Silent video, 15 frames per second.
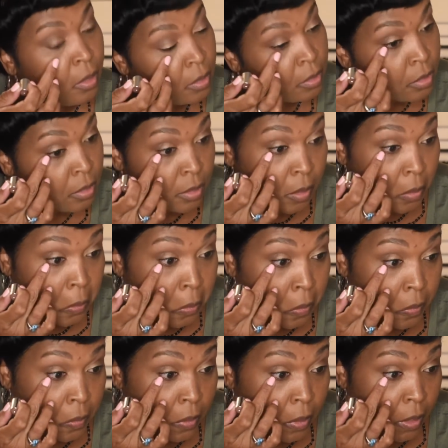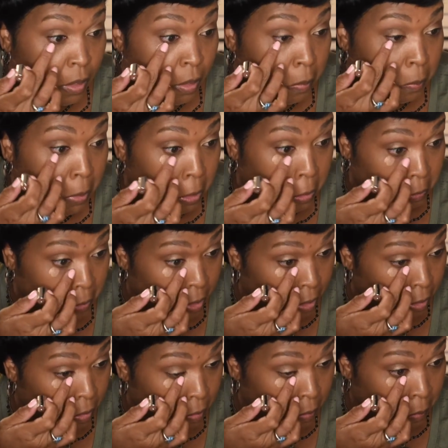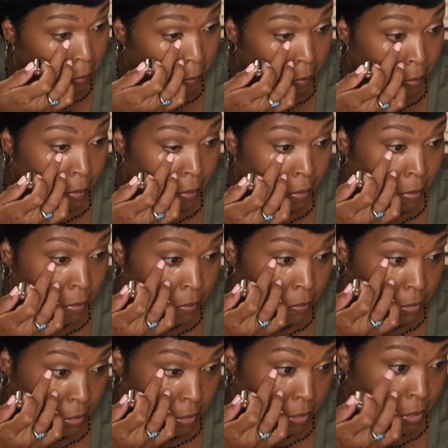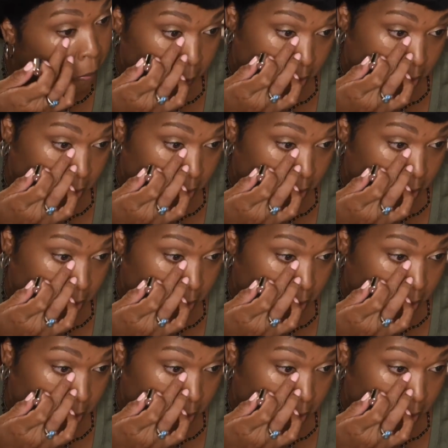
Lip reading: So here we go. Just